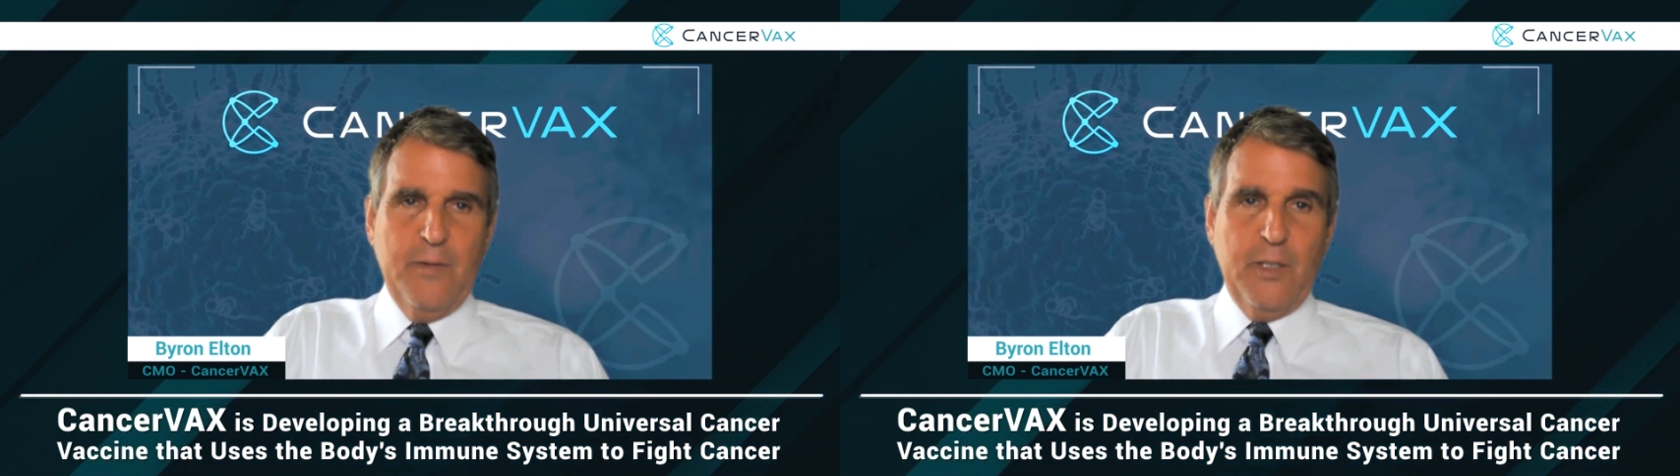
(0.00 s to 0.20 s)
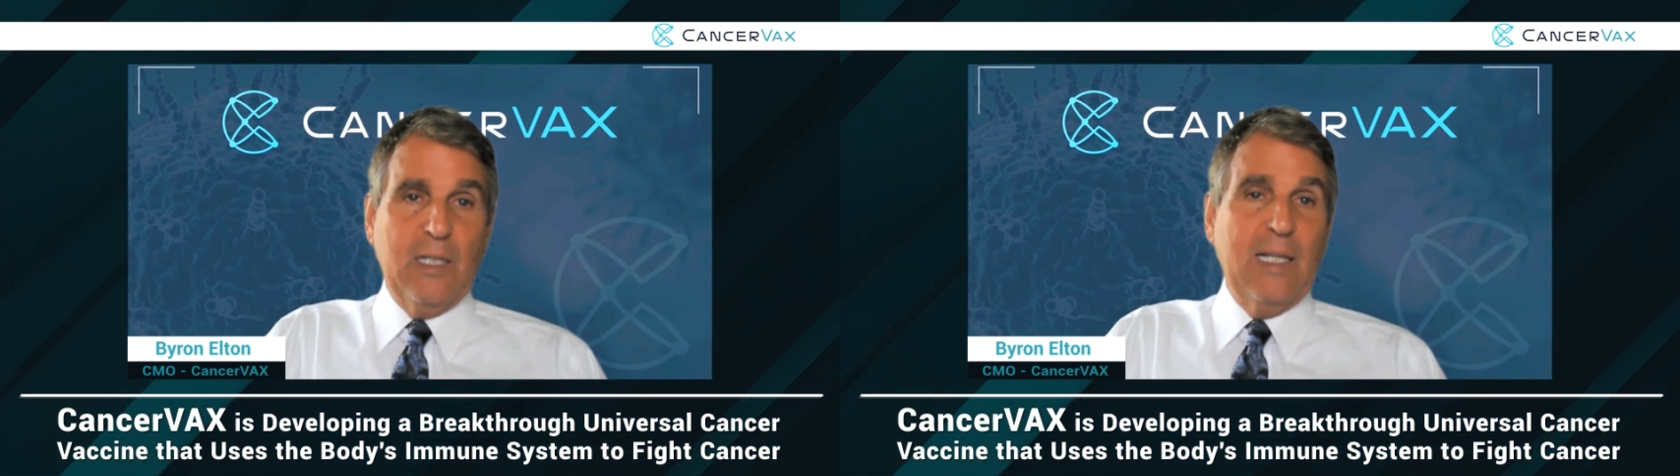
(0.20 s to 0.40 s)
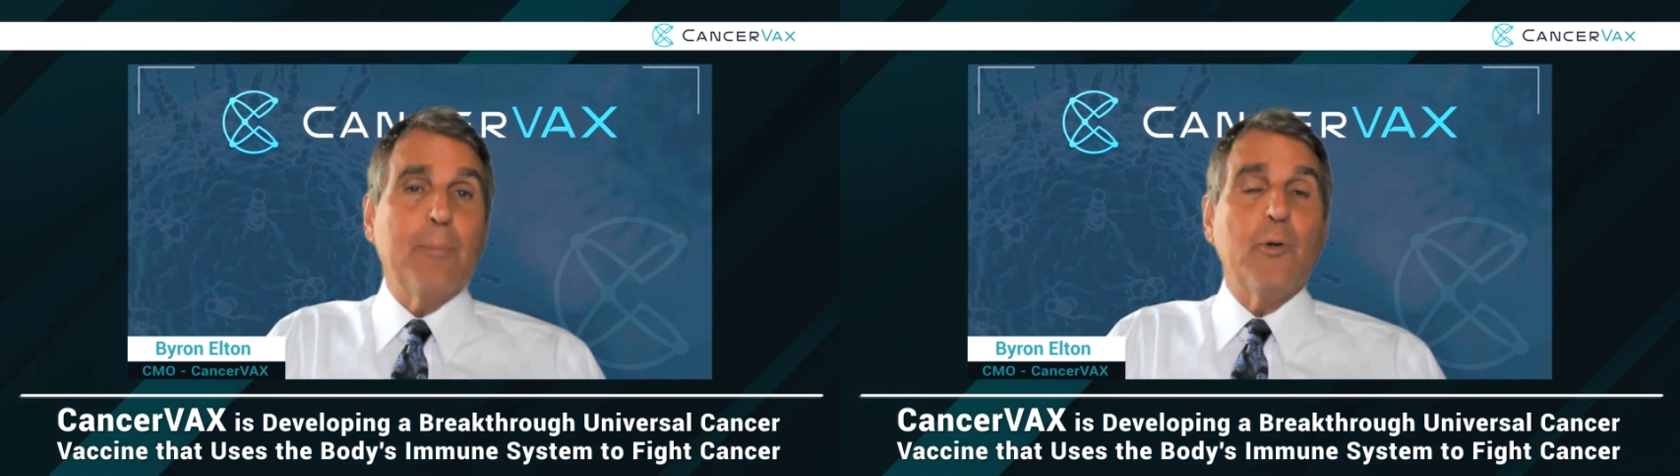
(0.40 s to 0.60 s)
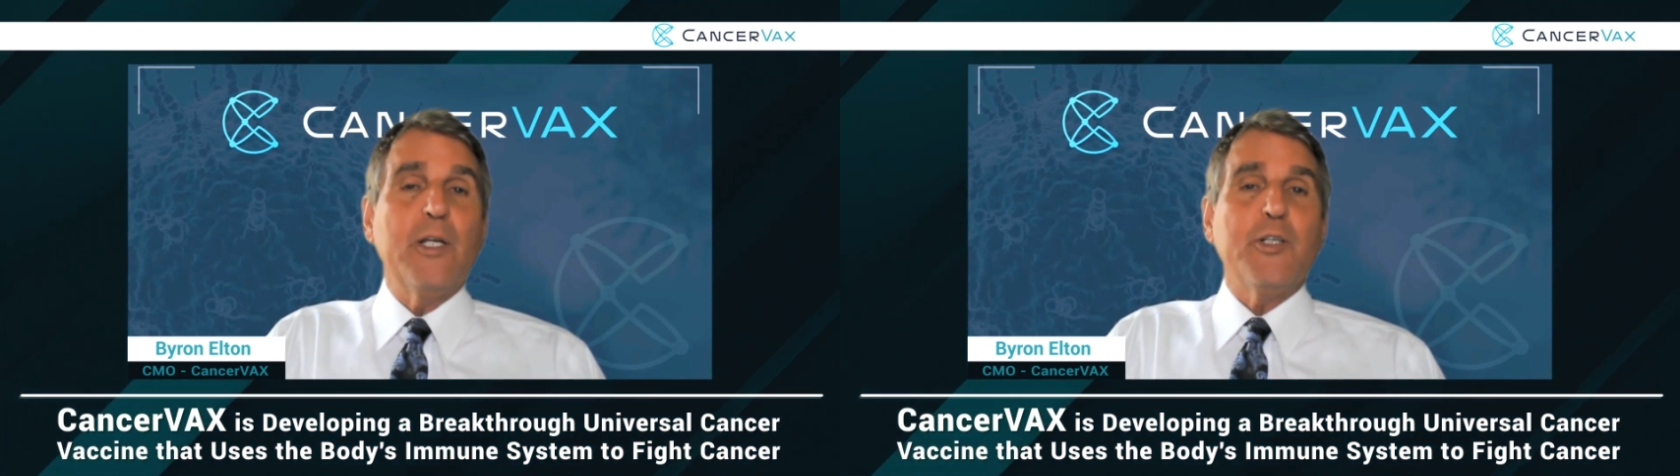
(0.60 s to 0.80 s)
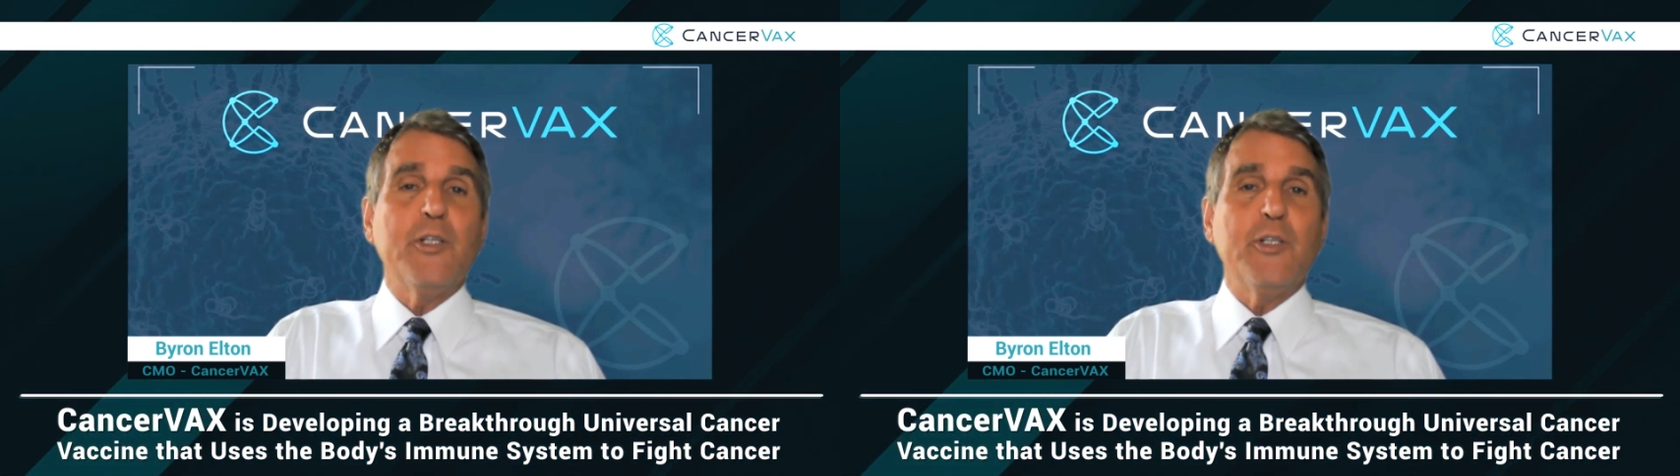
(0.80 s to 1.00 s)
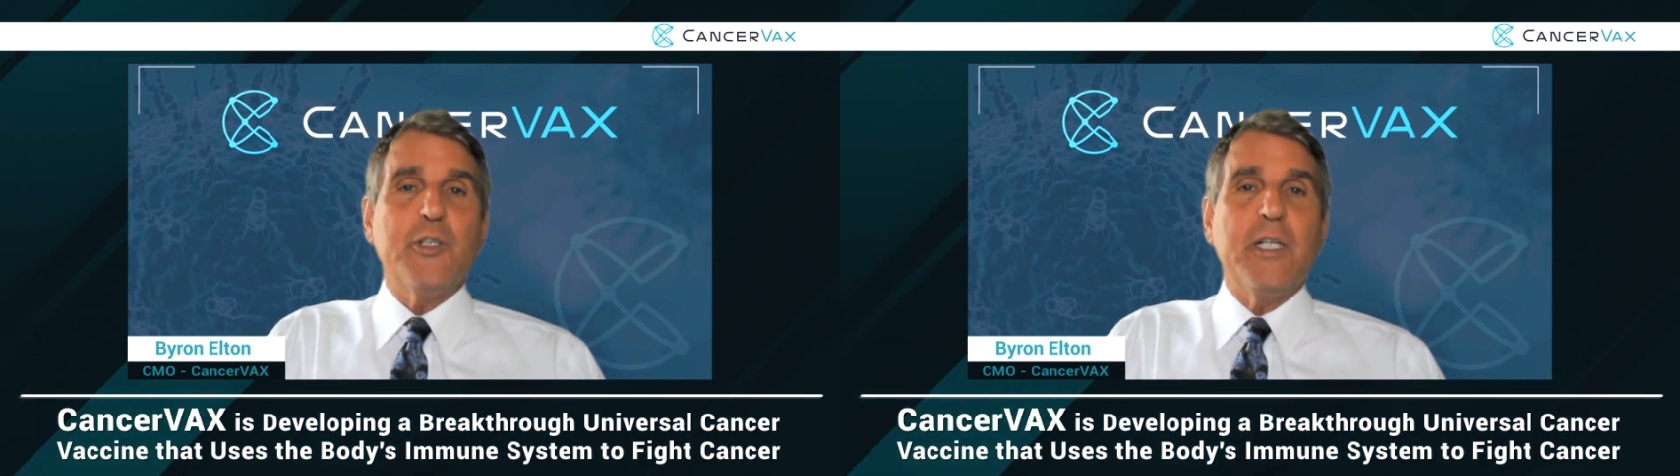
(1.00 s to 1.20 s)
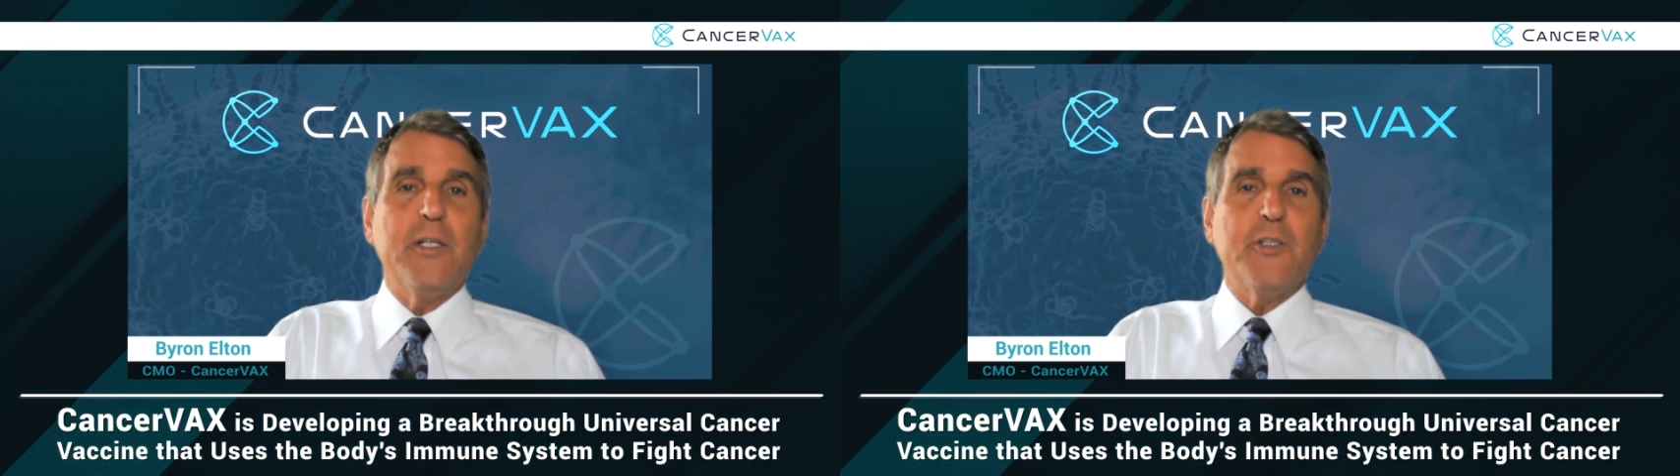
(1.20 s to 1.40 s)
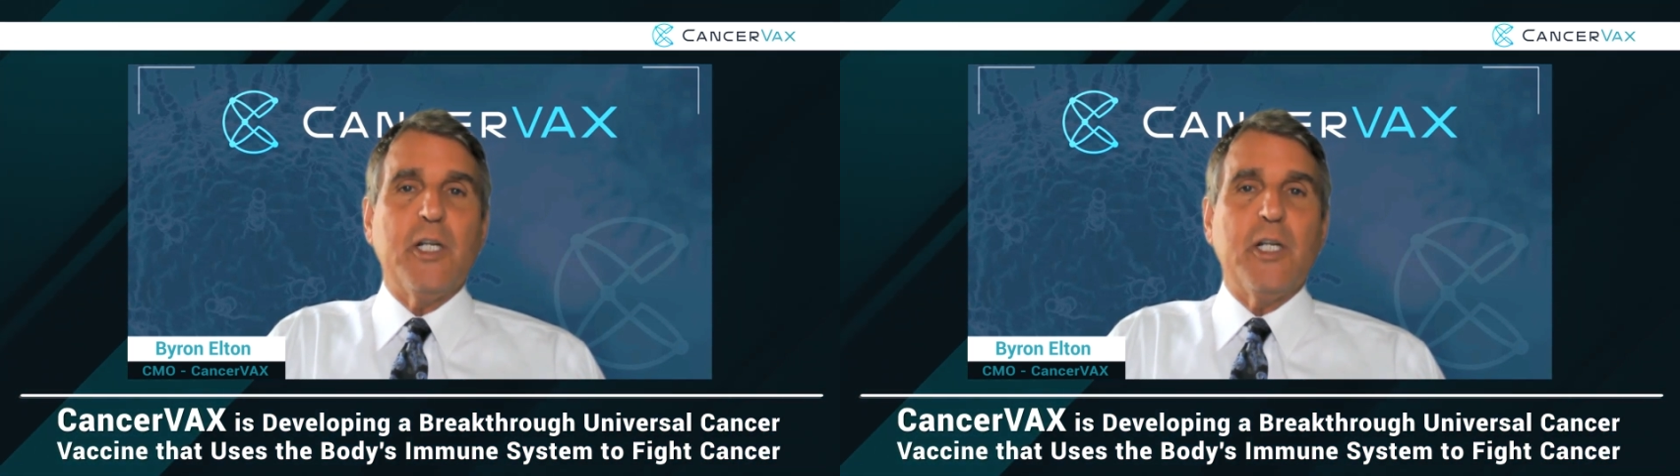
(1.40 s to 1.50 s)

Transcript: The collaboration is seen as